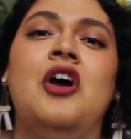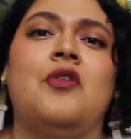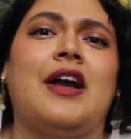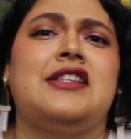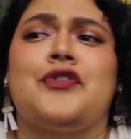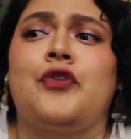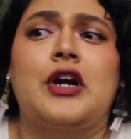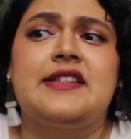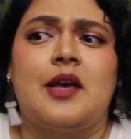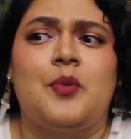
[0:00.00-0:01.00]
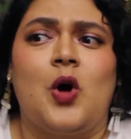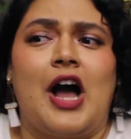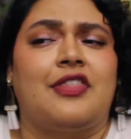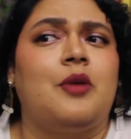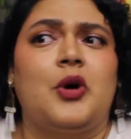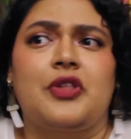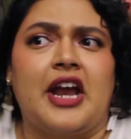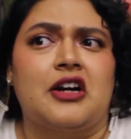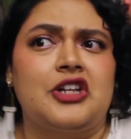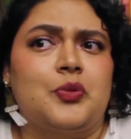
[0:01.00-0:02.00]
right? So for example, I think both
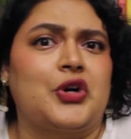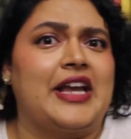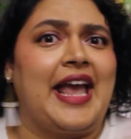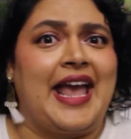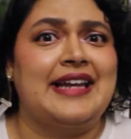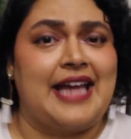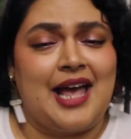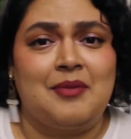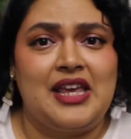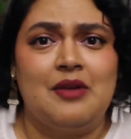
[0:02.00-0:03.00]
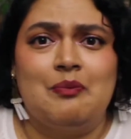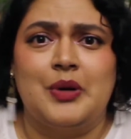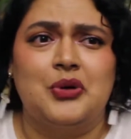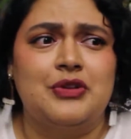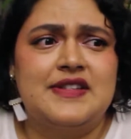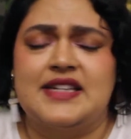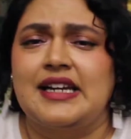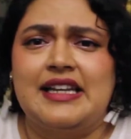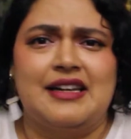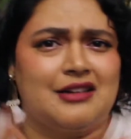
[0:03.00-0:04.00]
Carolyn Marie and Emmy both
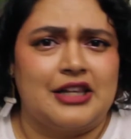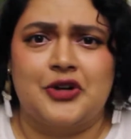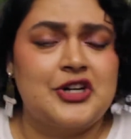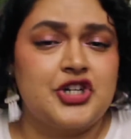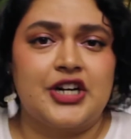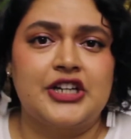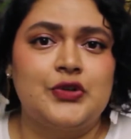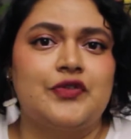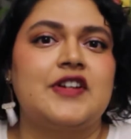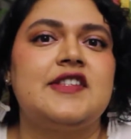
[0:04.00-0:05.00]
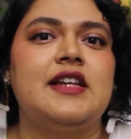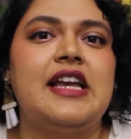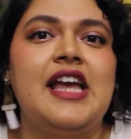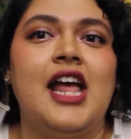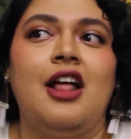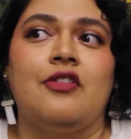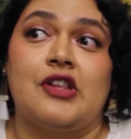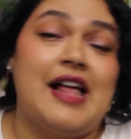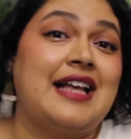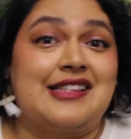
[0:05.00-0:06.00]
studied literature in university. The
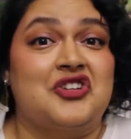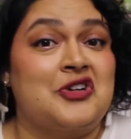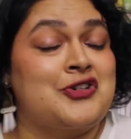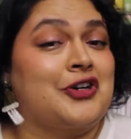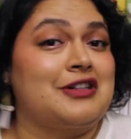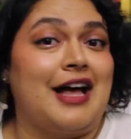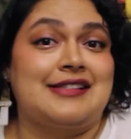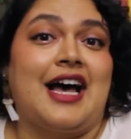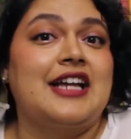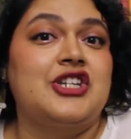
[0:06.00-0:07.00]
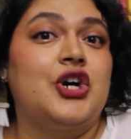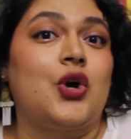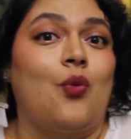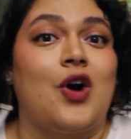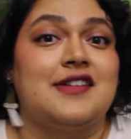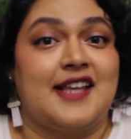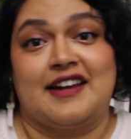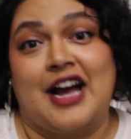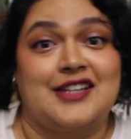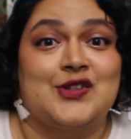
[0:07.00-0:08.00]
last literature class I took was in
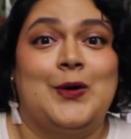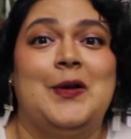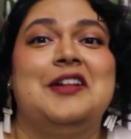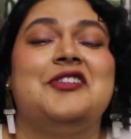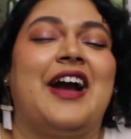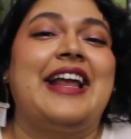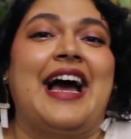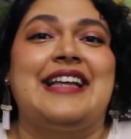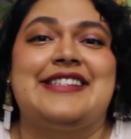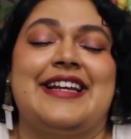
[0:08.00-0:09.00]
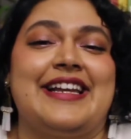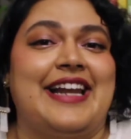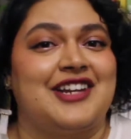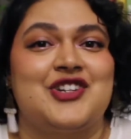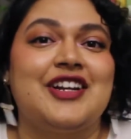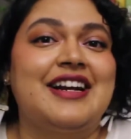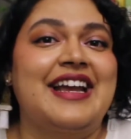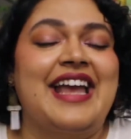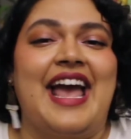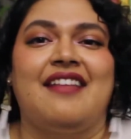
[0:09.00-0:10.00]
high school, right? I studied
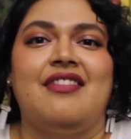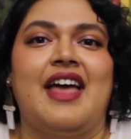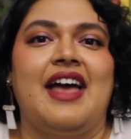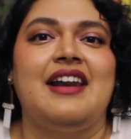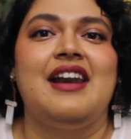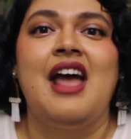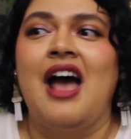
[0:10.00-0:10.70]
engineering and then